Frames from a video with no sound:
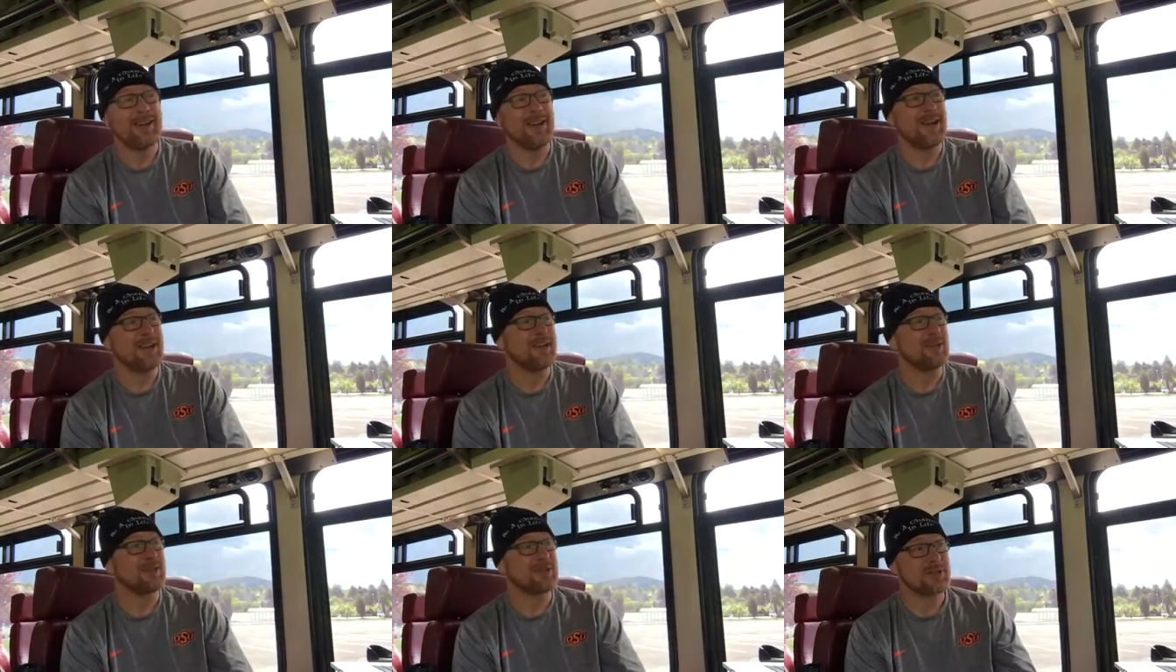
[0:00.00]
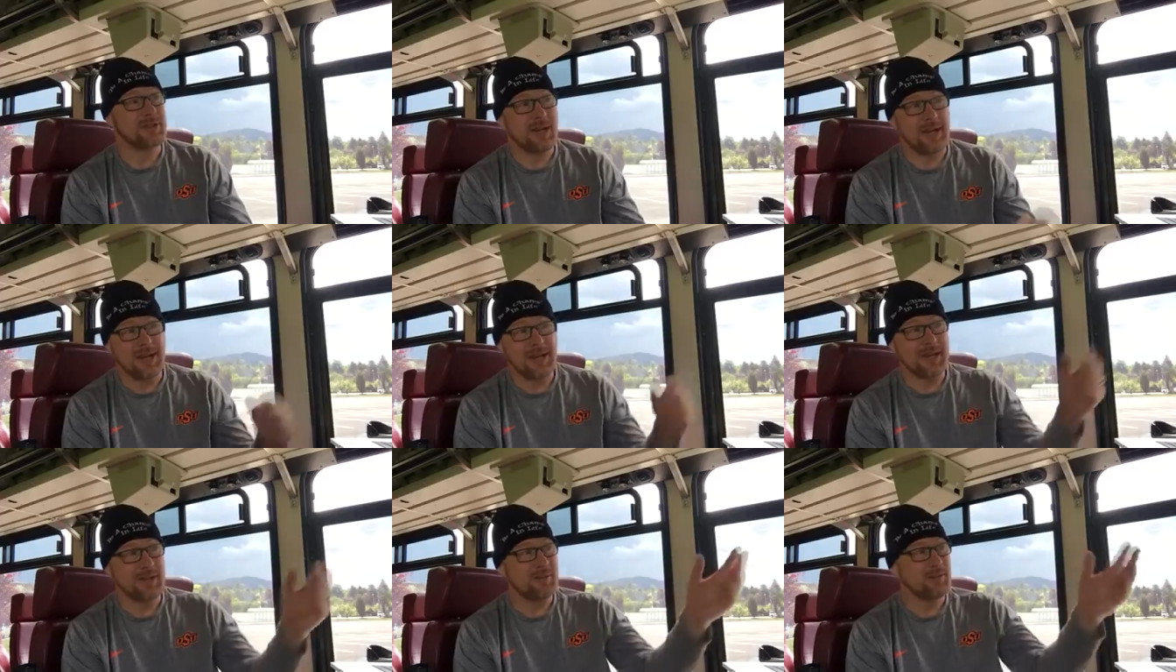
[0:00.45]
And he goes,
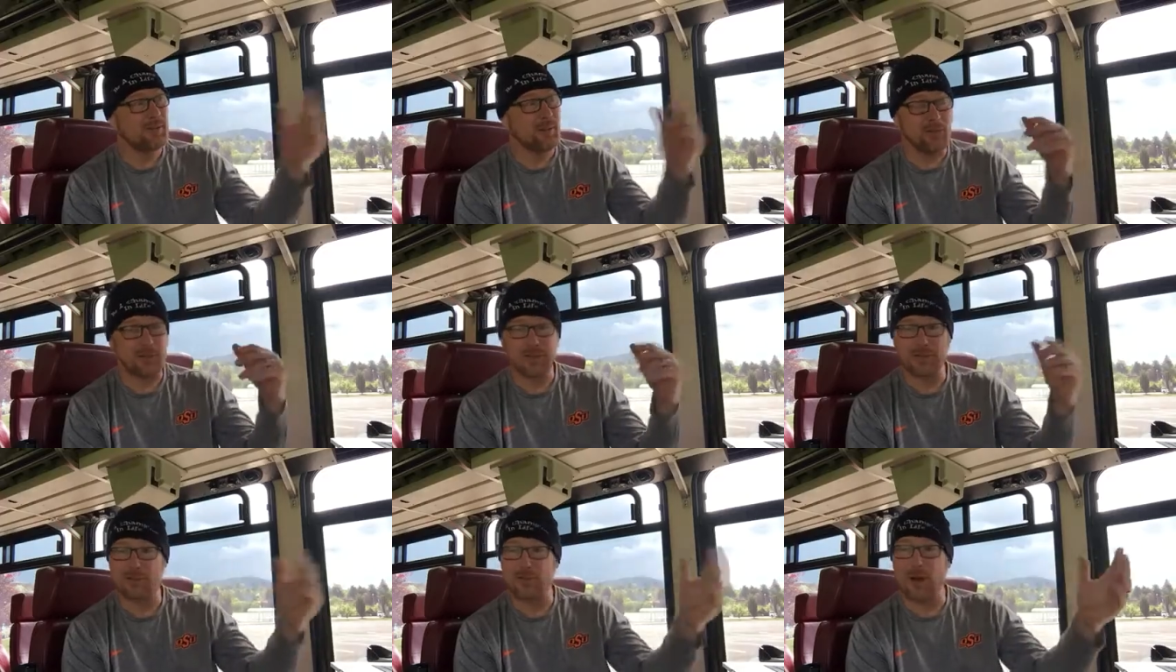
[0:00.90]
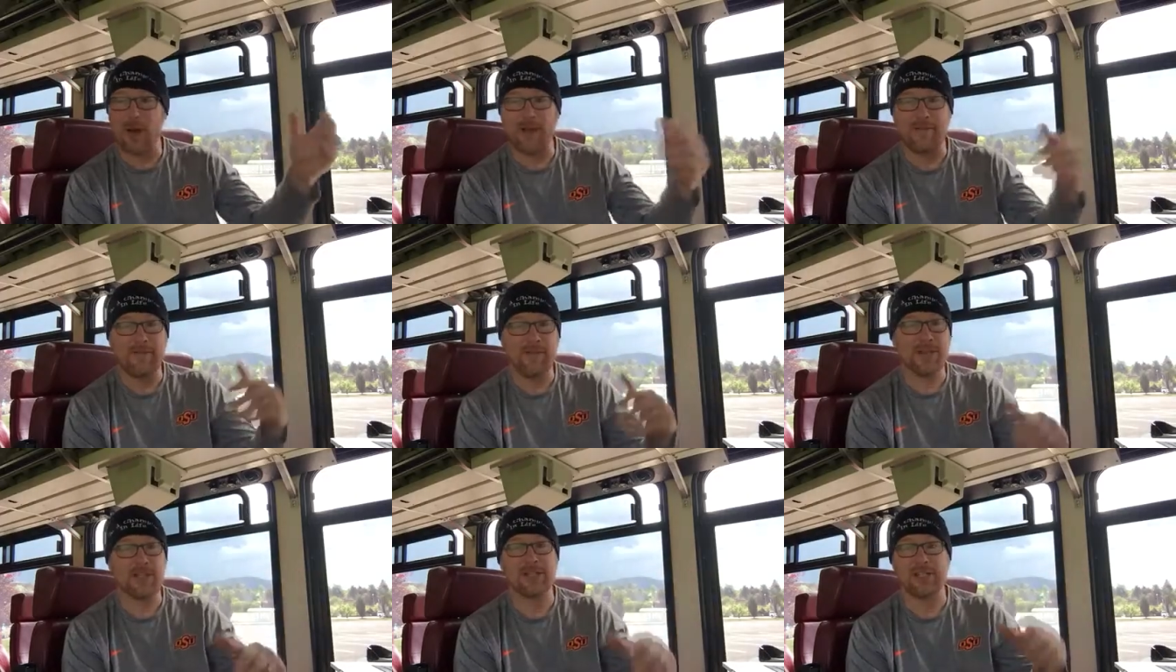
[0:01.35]
honey, he pulled his
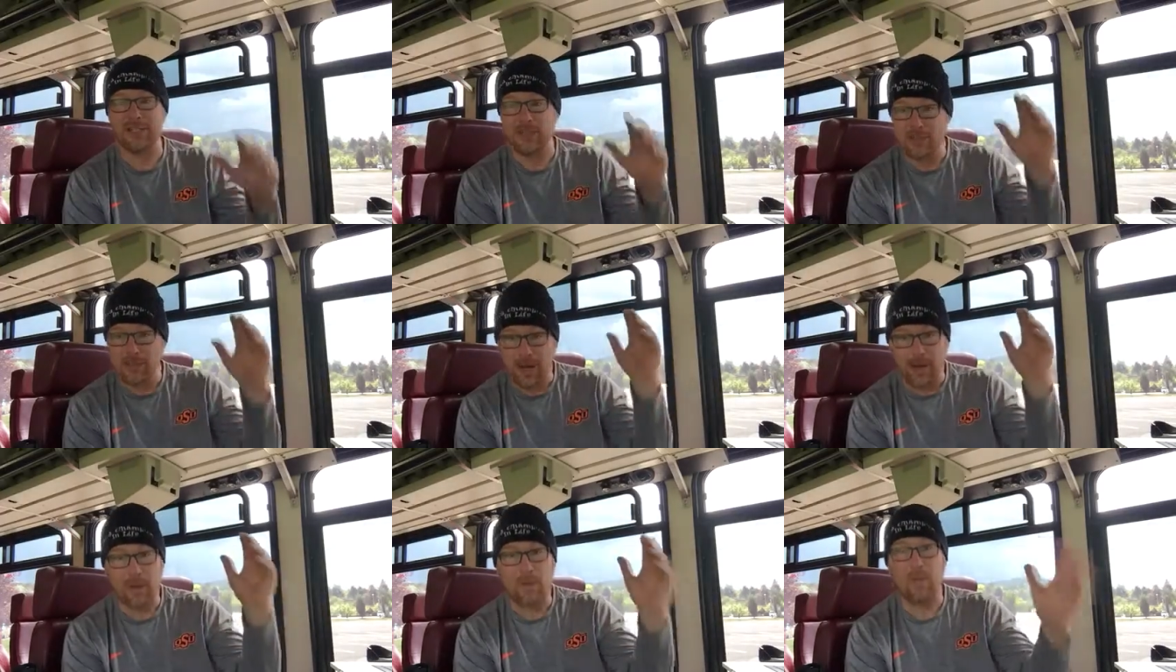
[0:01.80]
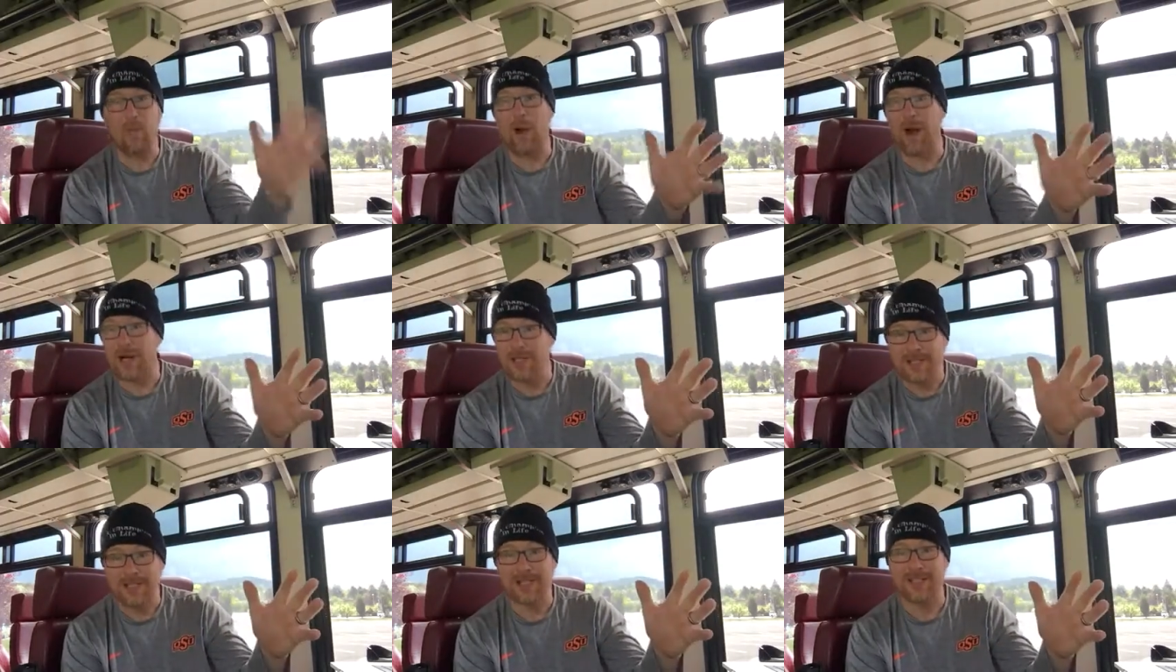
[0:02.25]
wife in. He says, you got to
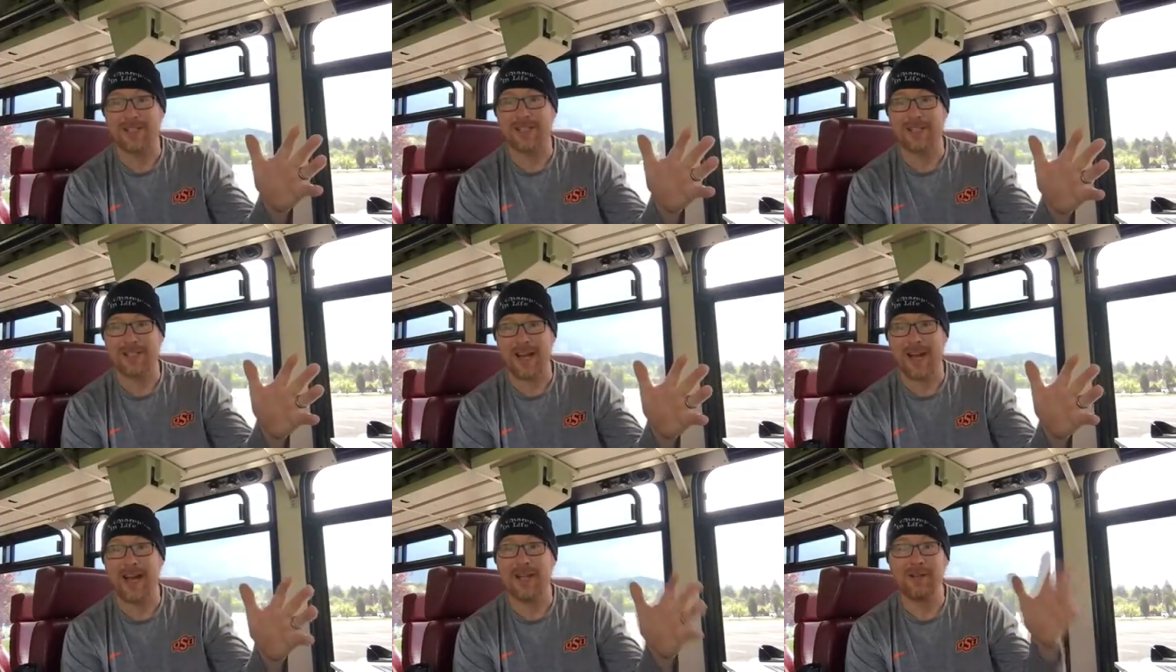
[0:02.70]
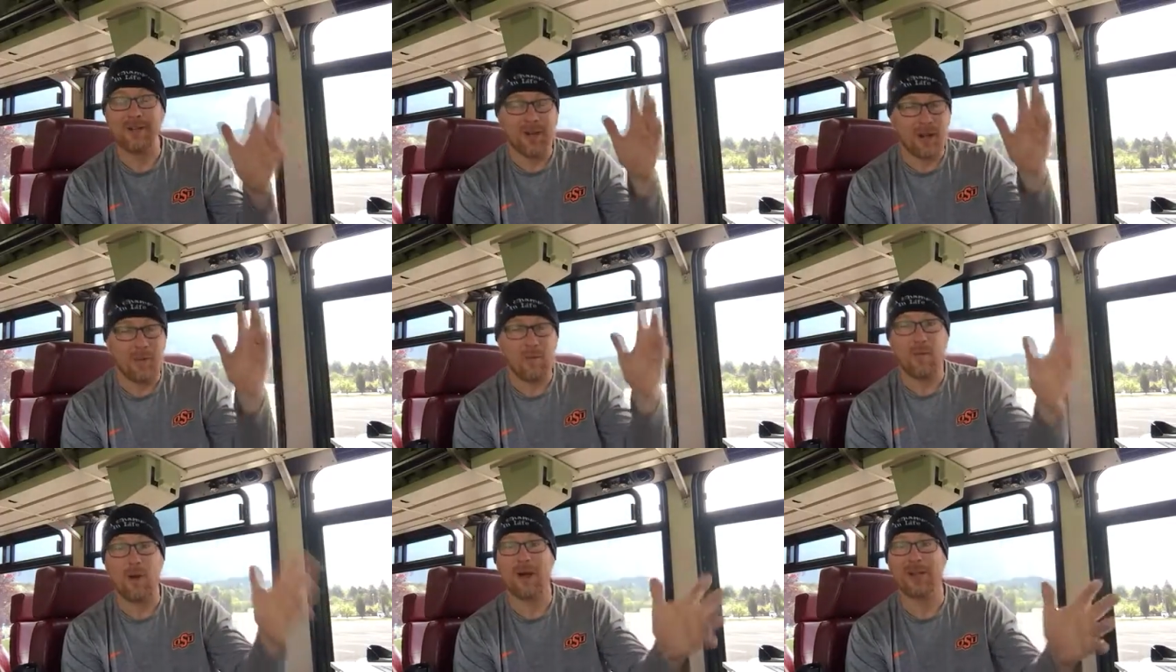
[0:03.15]
watch this guy. You
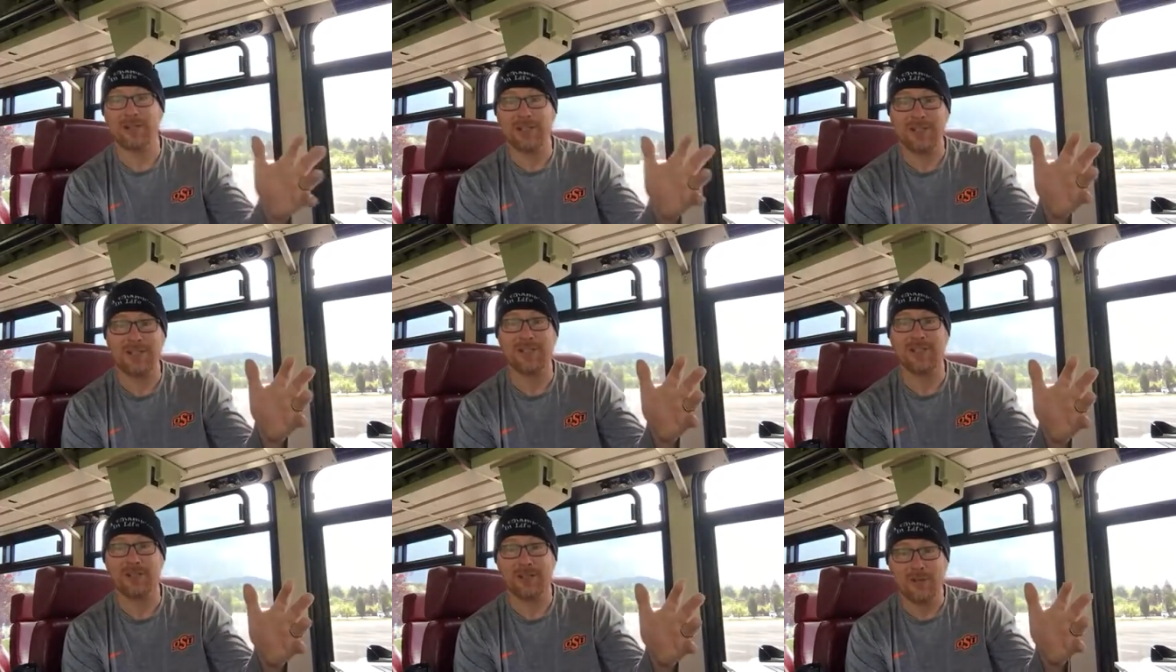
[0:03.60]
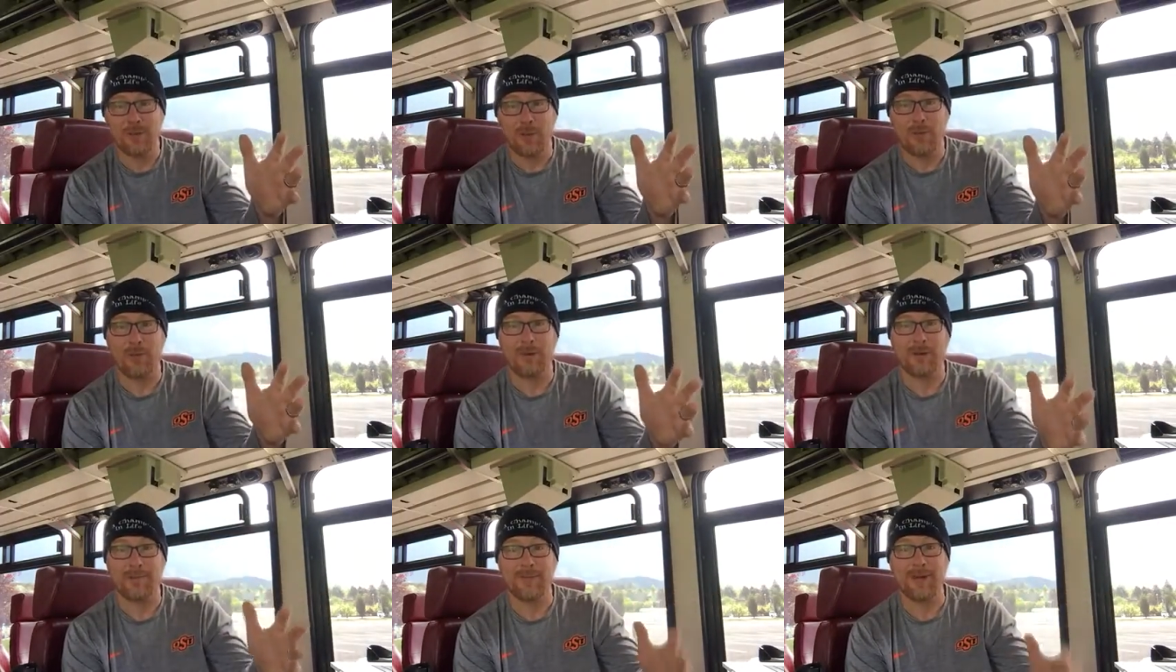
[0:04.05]
got to watch this
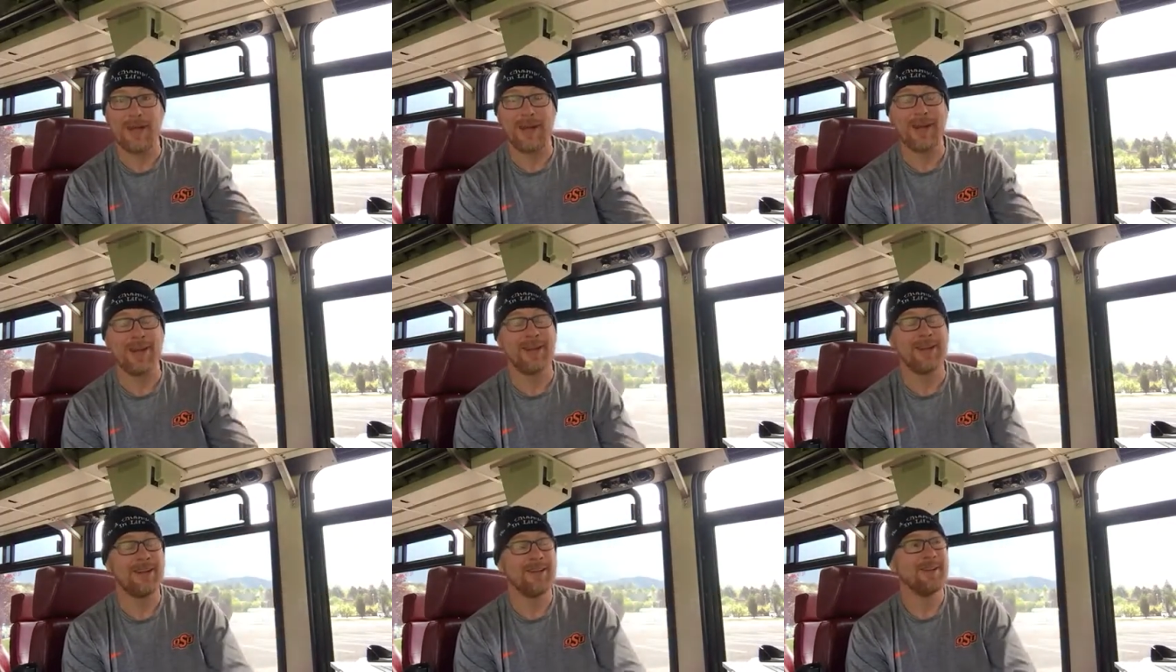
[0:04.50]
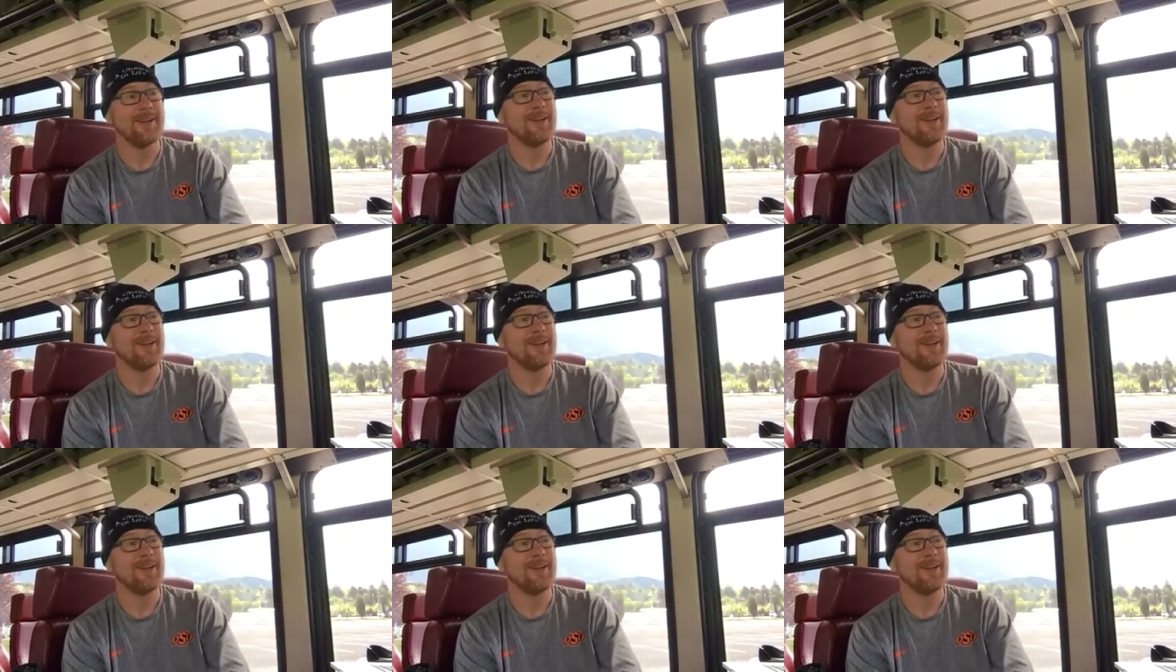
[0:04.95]
story, man.